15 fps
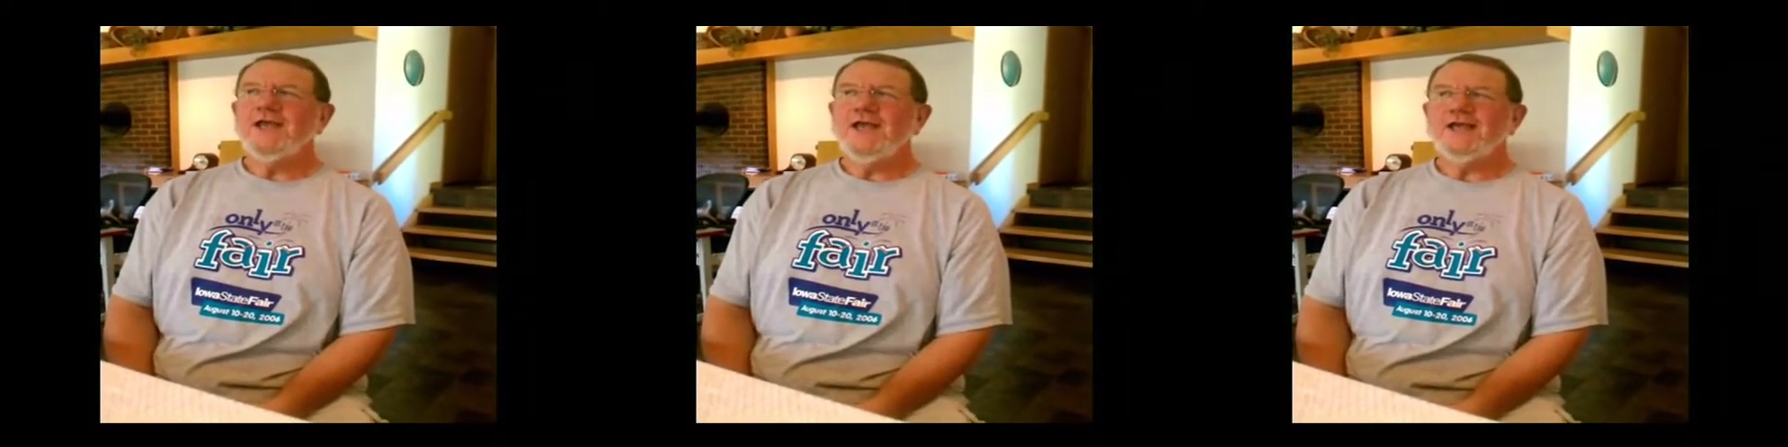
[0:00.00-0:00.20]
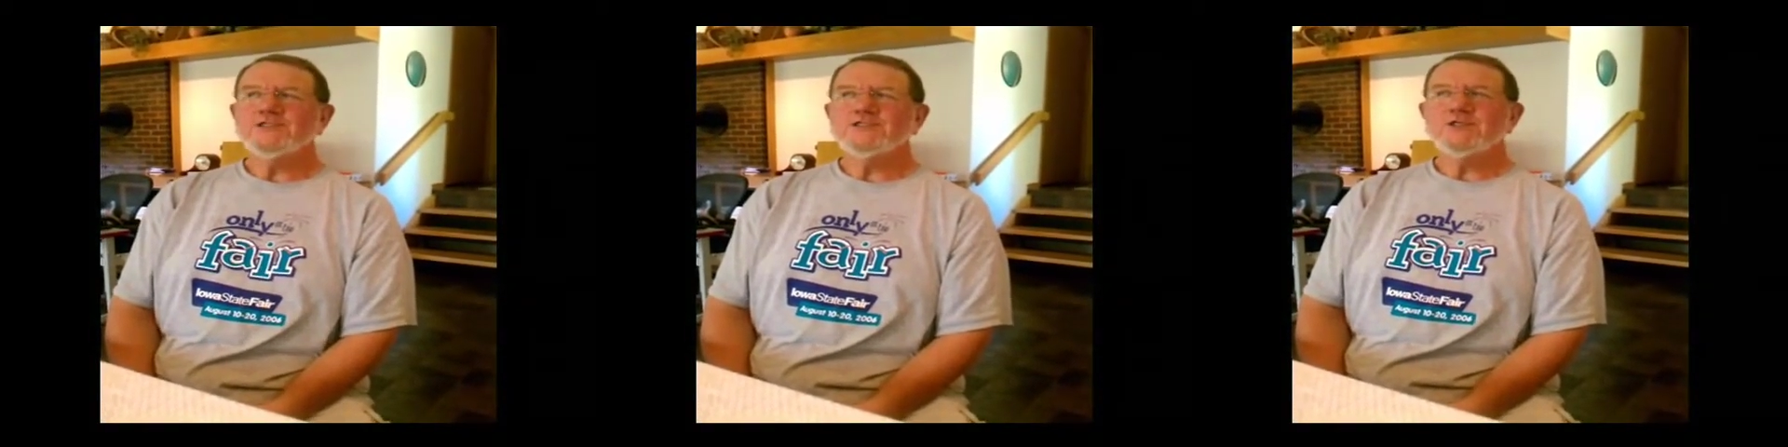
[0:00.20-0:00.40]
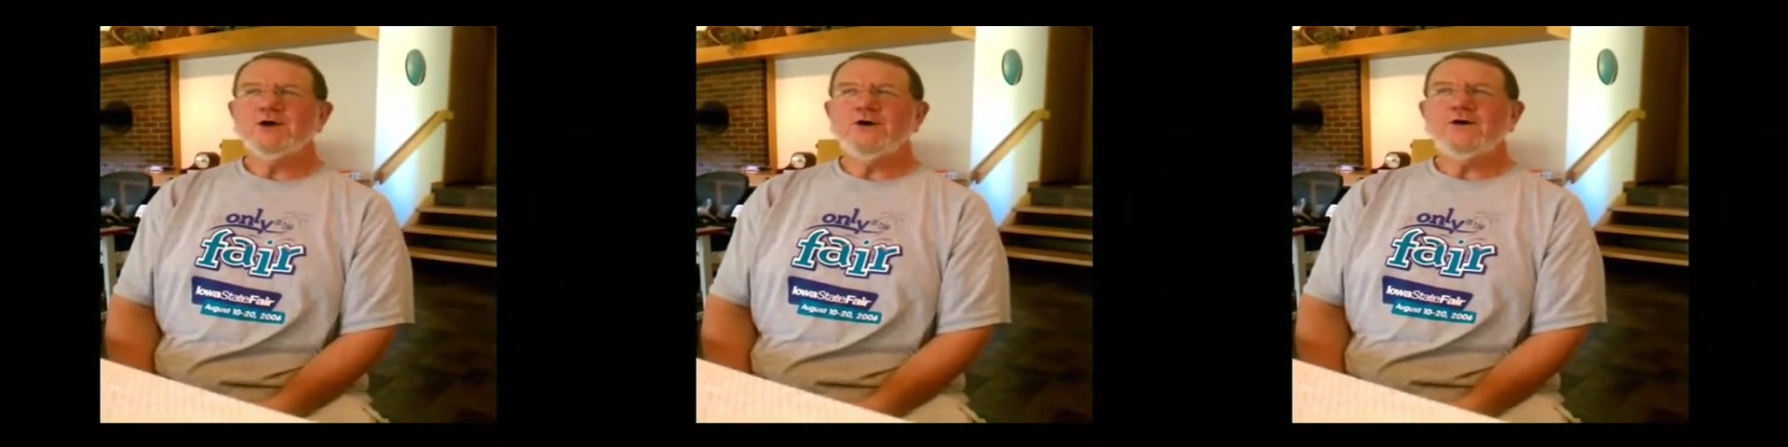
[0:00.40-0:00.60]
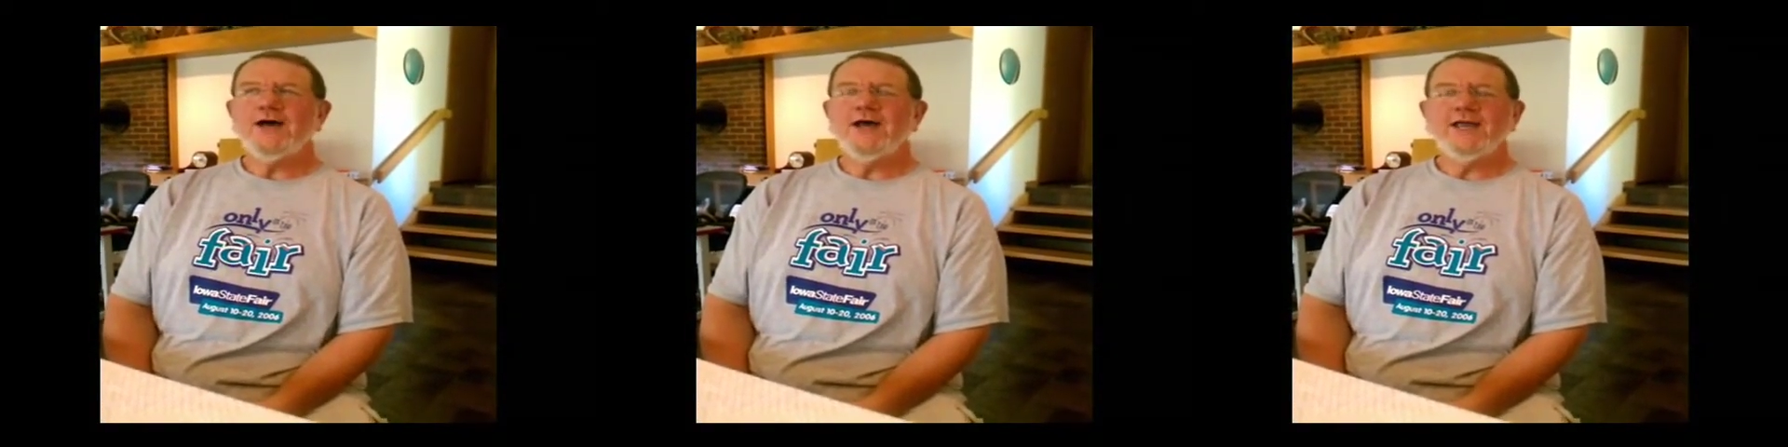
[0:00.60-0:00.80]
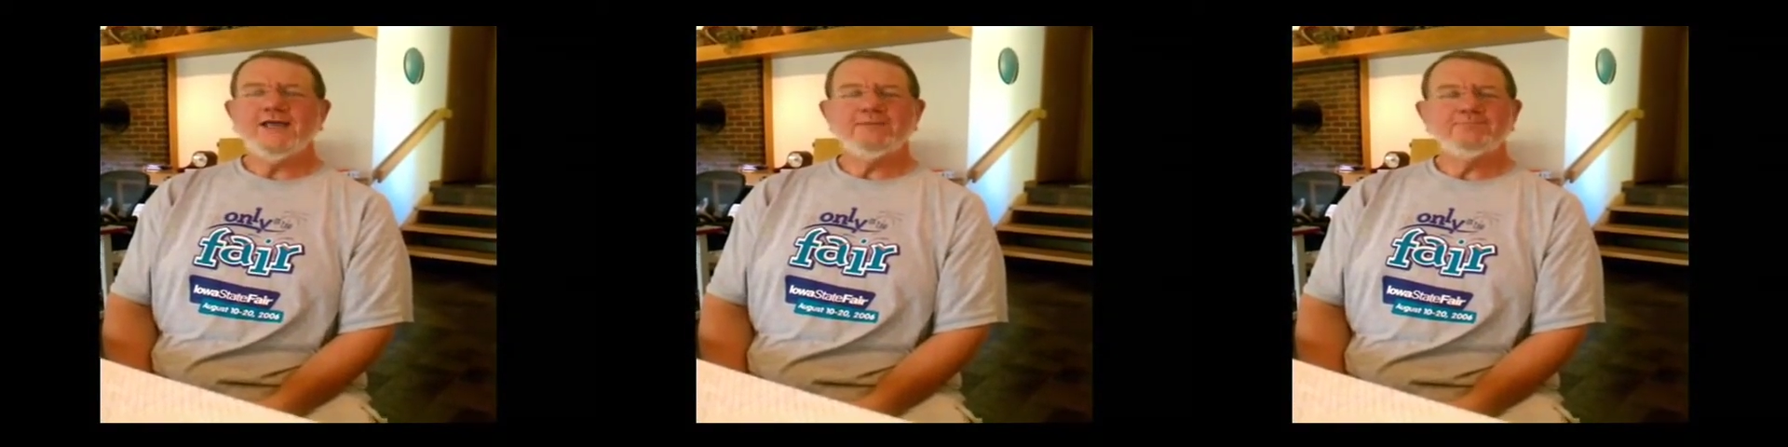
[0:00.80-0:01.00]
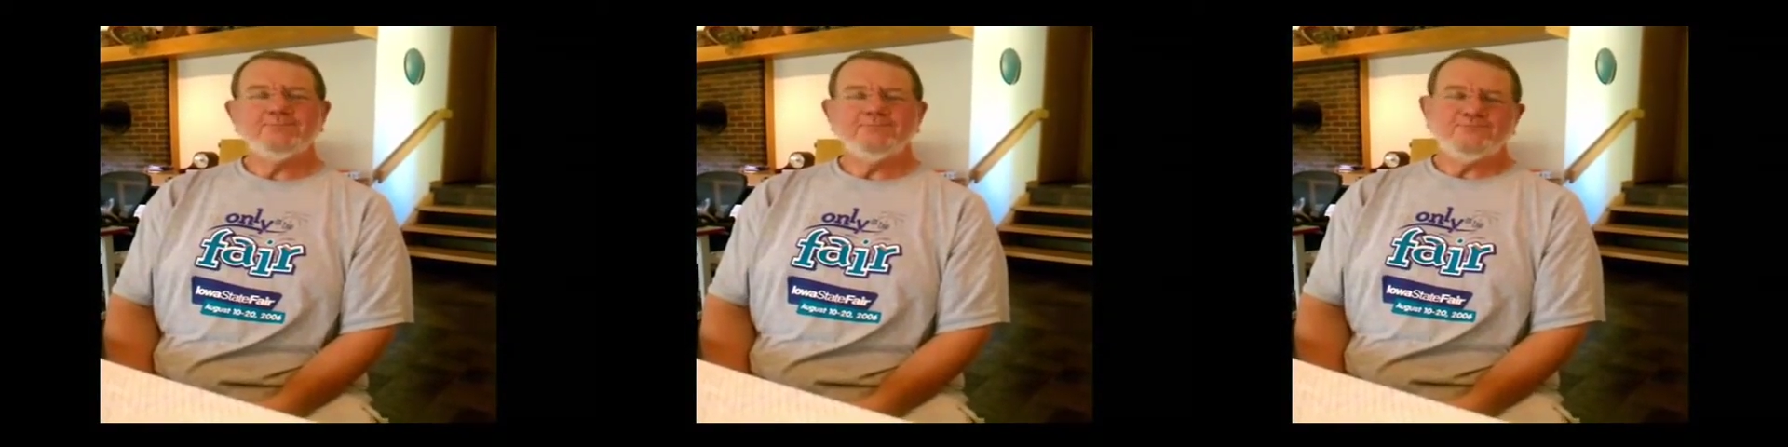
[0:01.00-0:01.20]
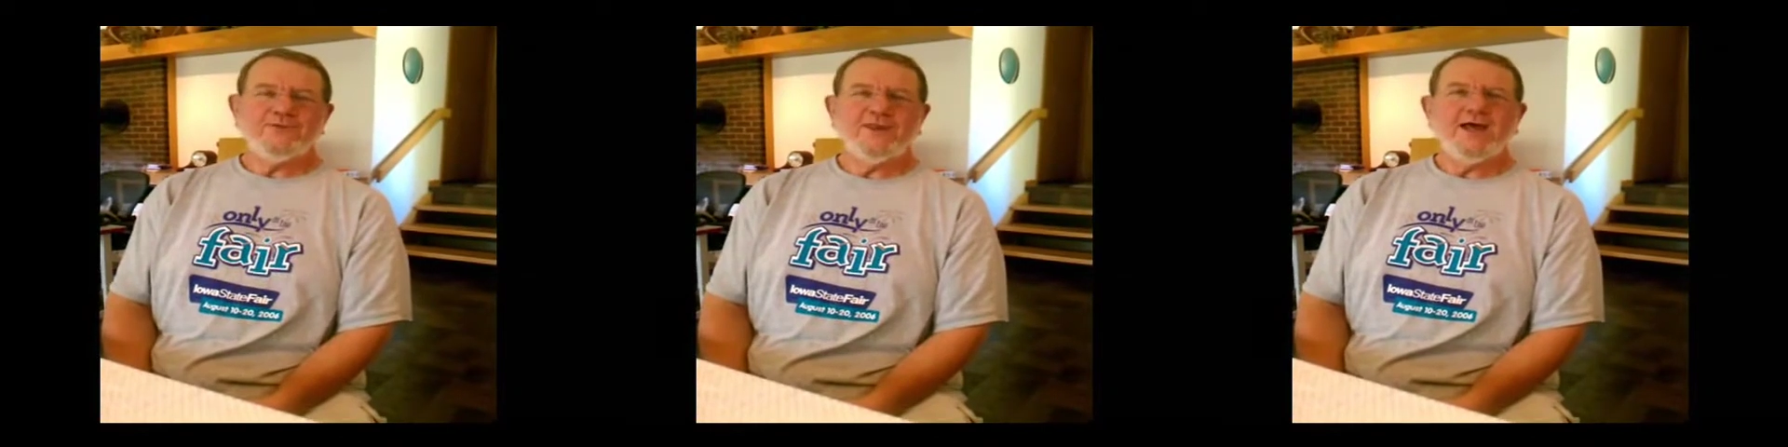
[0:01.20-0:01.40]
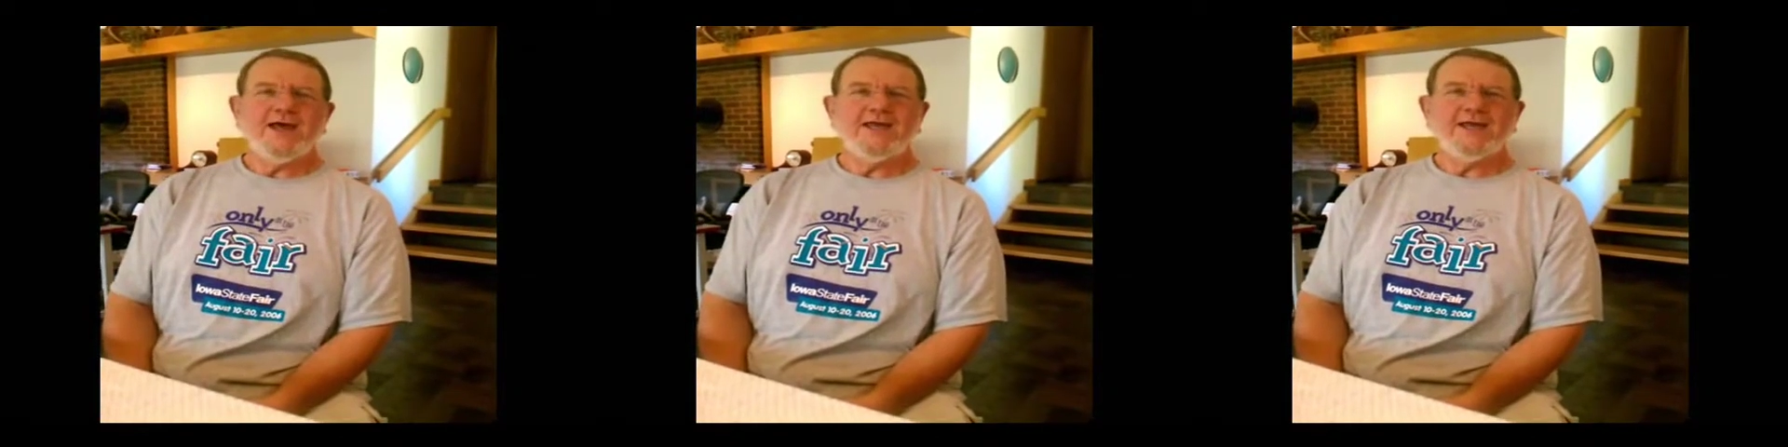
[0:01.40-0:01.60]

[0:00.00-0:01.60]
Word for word: And so I had, I